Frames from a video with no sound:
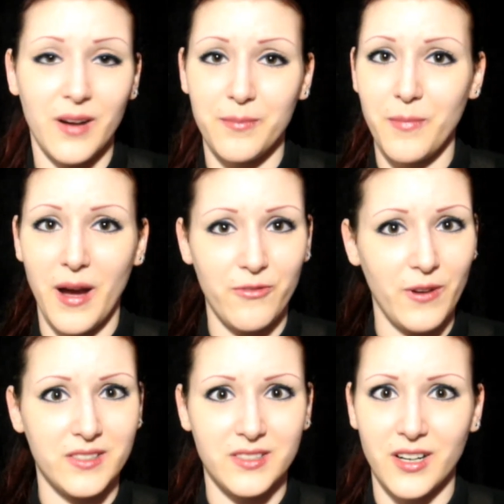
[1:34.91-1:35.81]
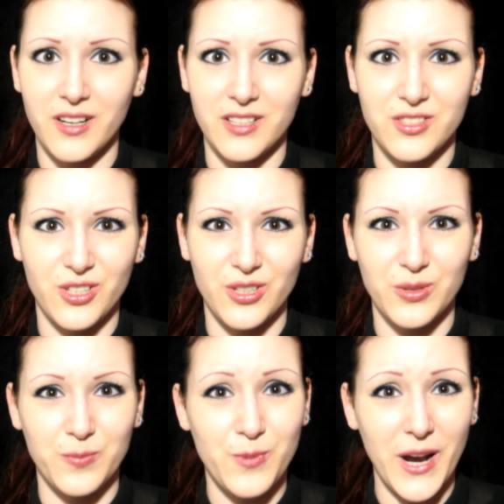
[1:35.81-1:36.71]
my face started
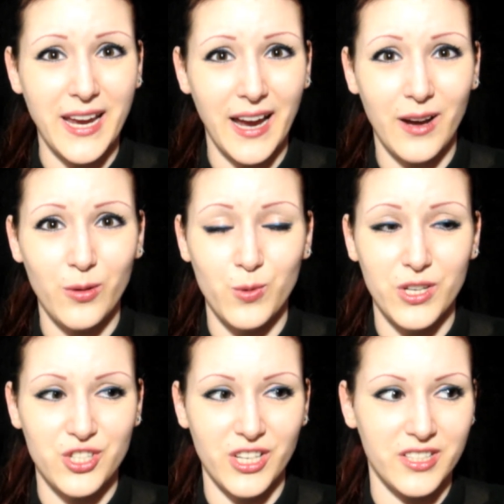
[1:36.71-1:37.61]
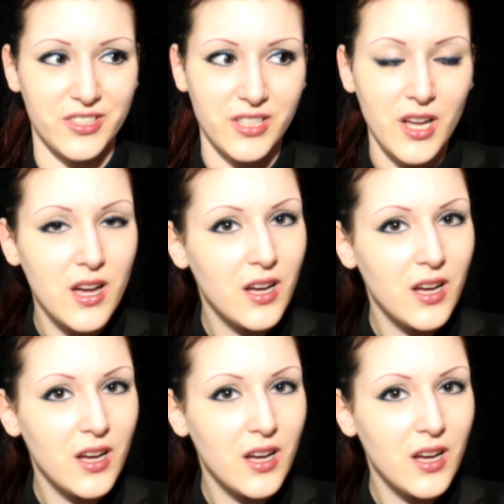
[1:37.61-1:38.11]
to break out, which is